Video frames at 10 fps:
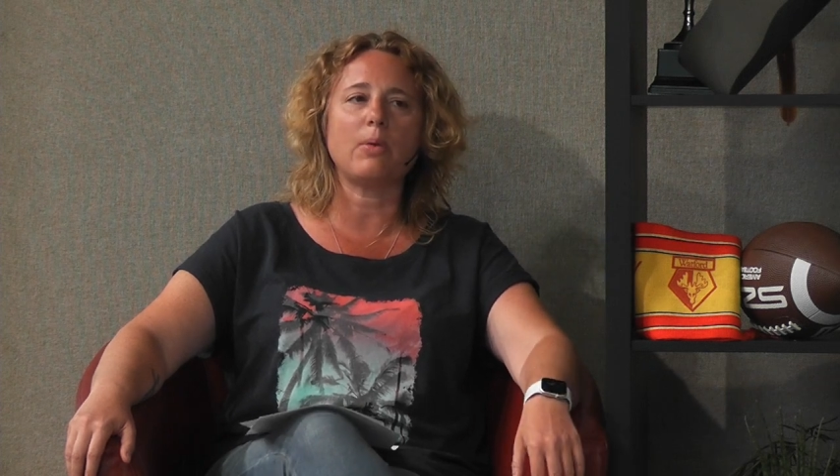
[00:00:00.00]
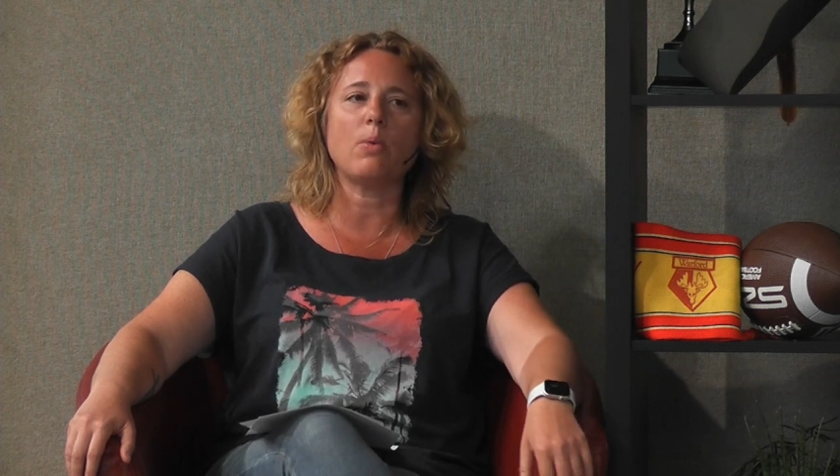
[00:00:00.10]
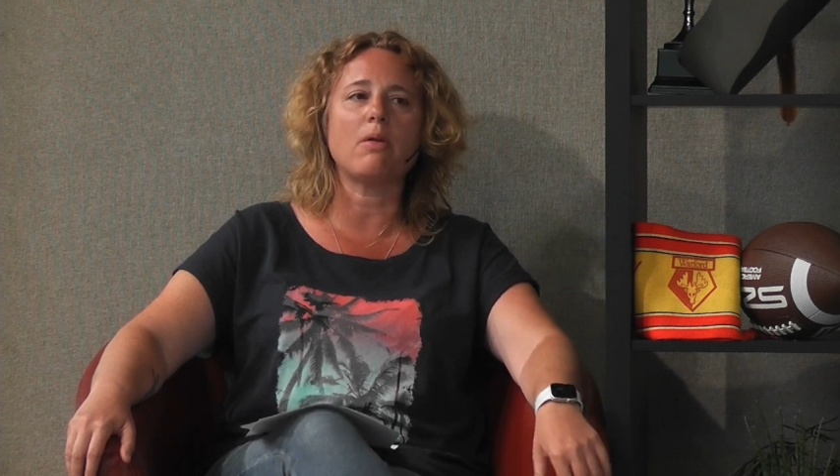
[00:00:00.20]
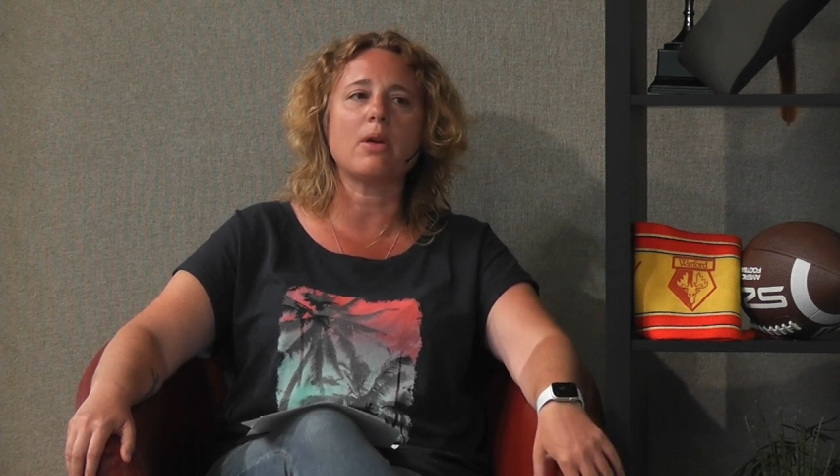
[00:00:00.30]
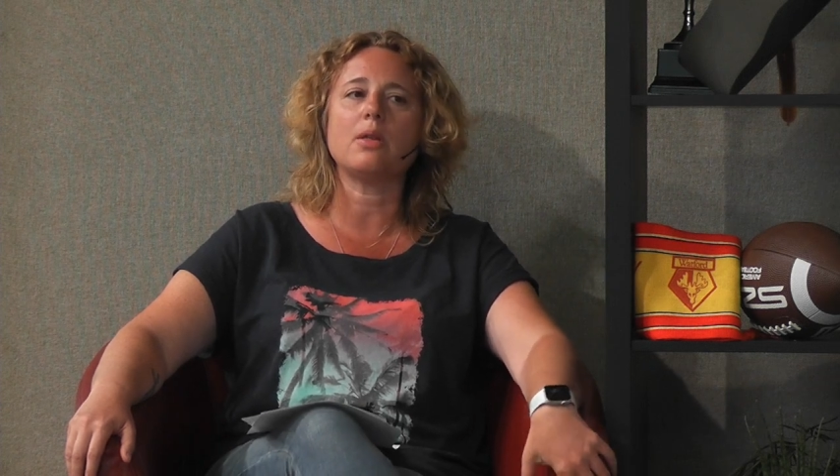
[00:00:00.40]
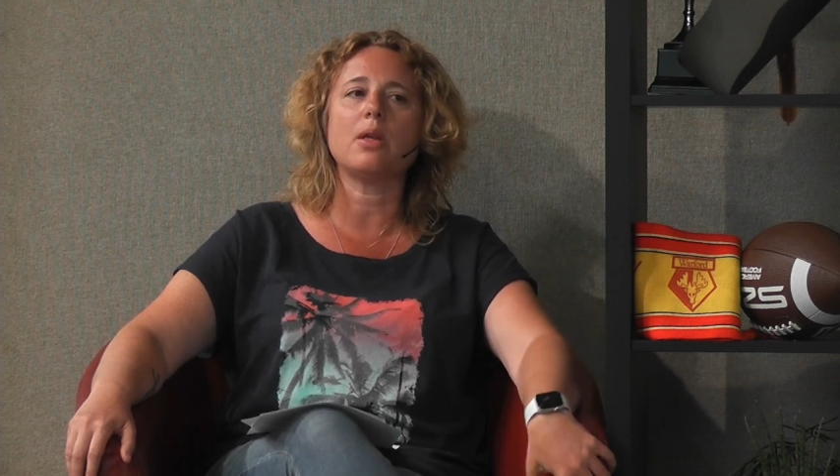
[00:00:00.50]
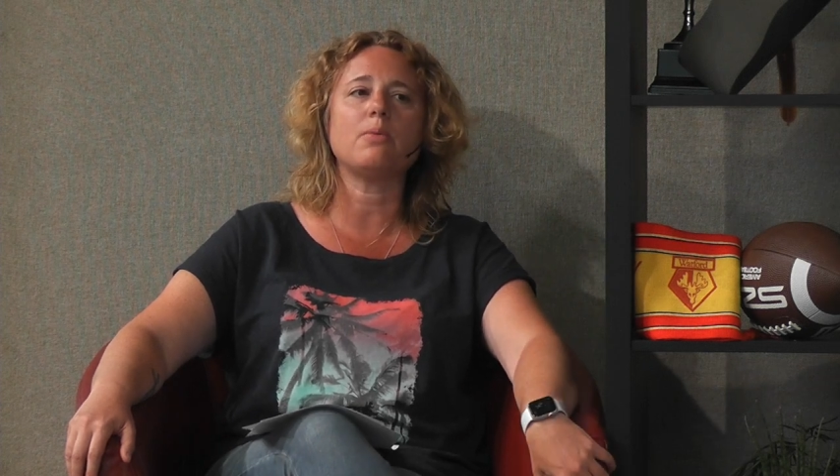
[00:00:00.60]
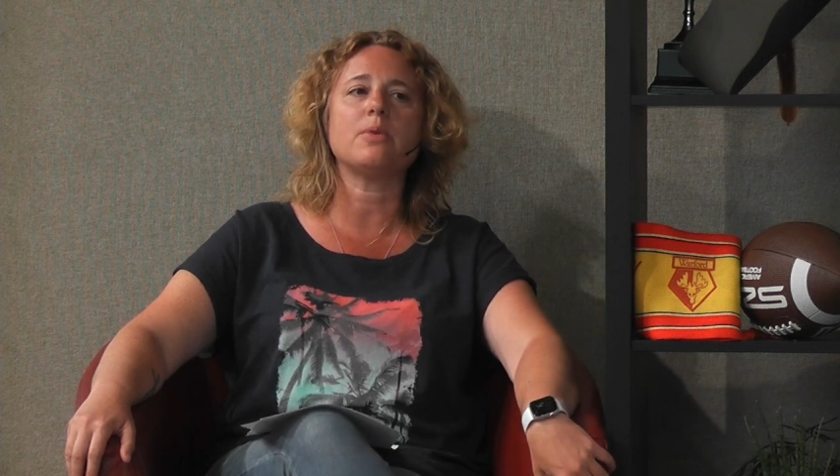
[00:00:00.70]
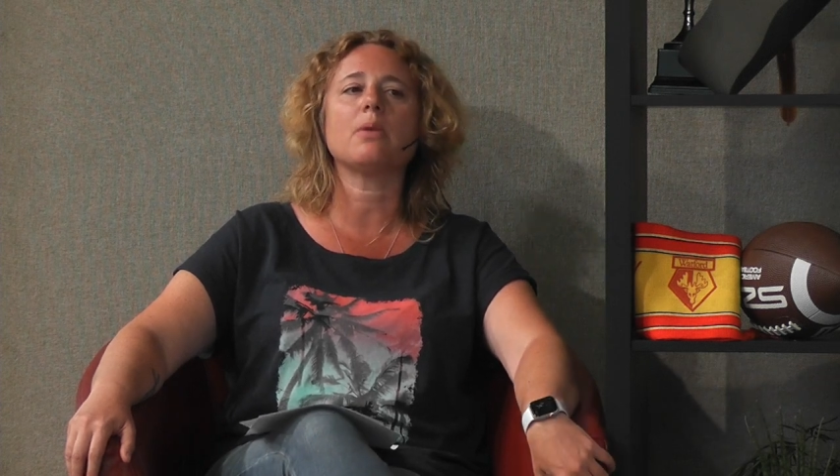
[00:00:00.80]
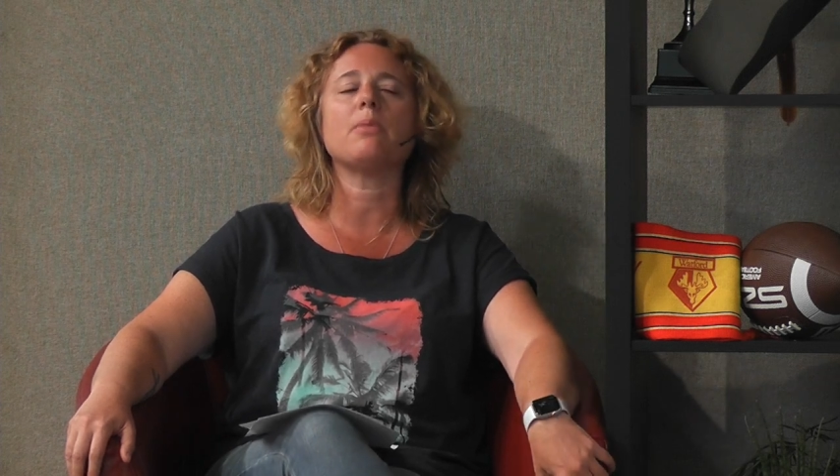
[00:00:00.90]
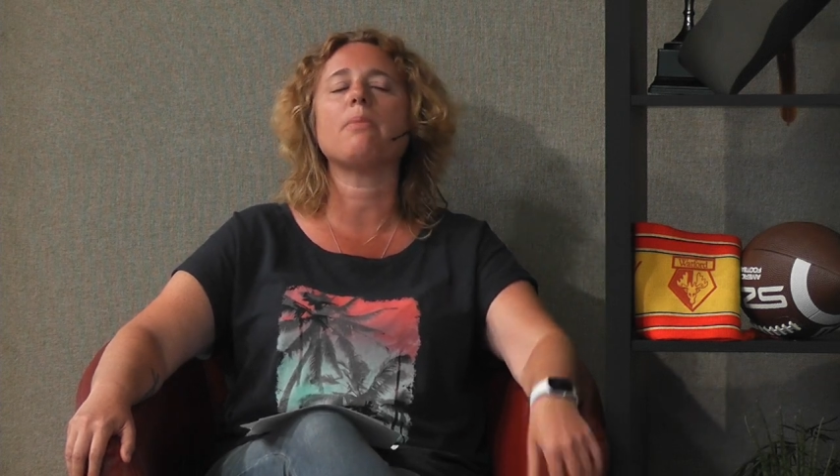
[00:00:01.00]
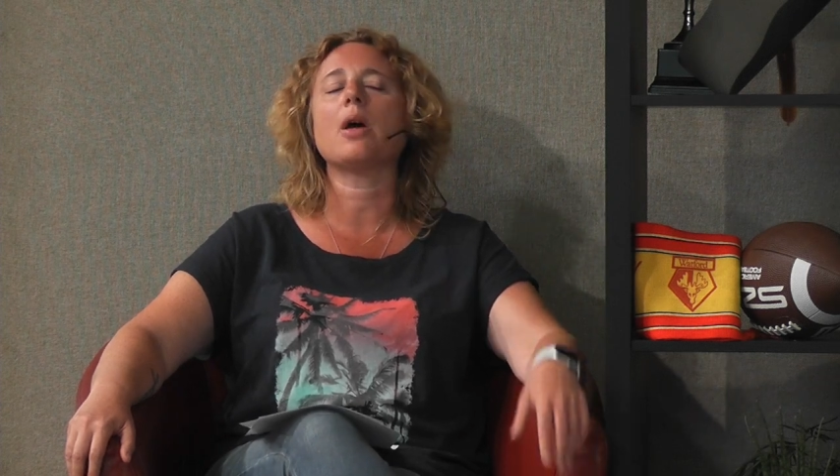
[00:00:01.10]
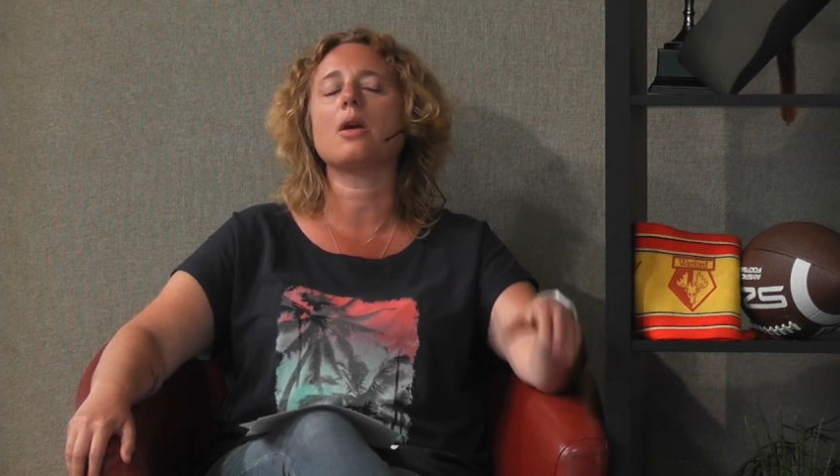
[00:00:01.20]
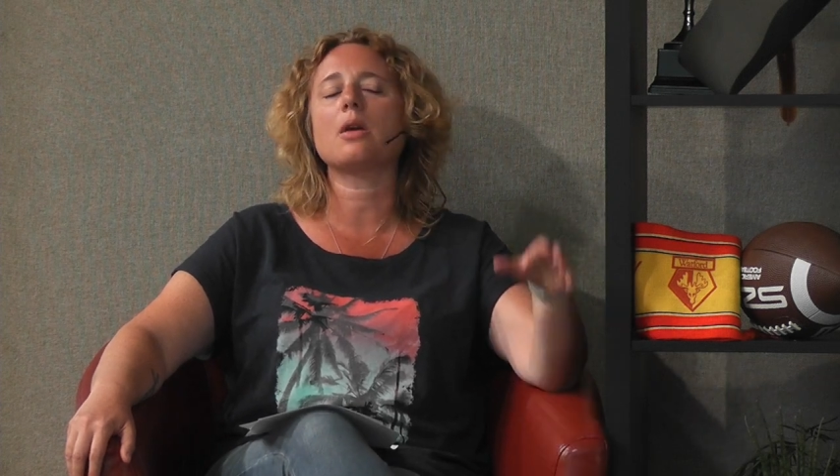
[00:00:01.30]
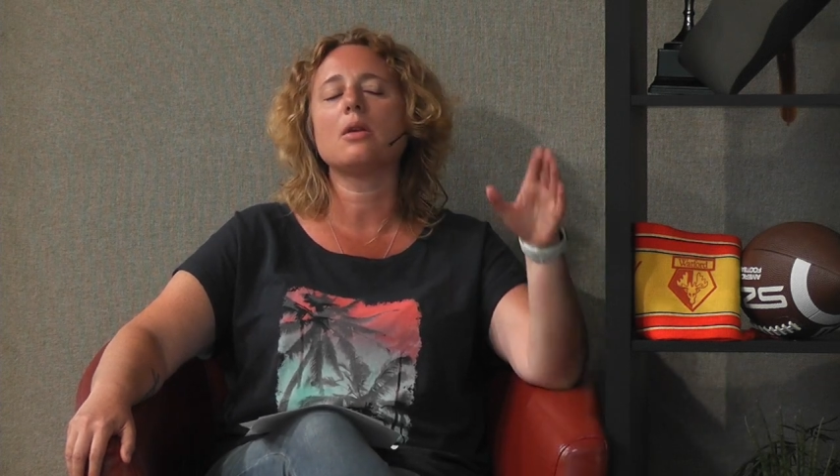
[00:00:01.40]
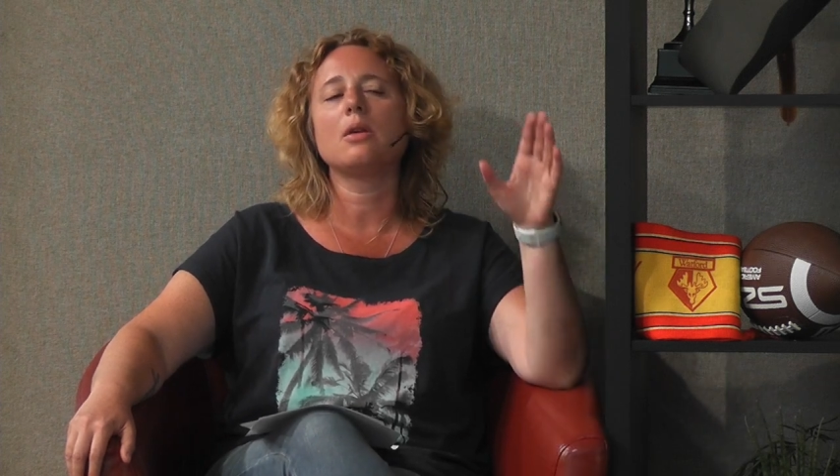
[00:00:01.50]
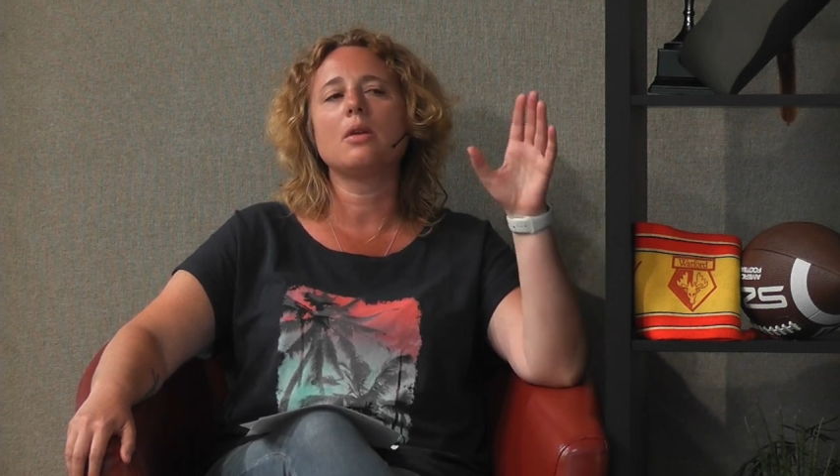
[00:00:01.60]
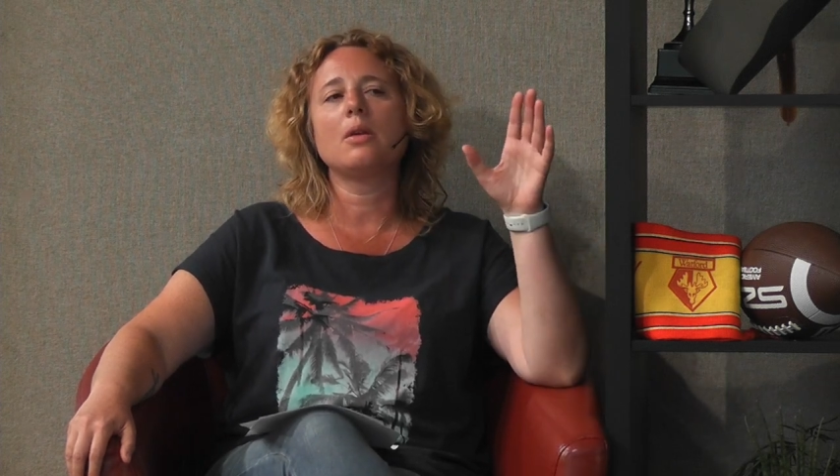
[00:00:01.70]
worried that he was coming back. Yeah.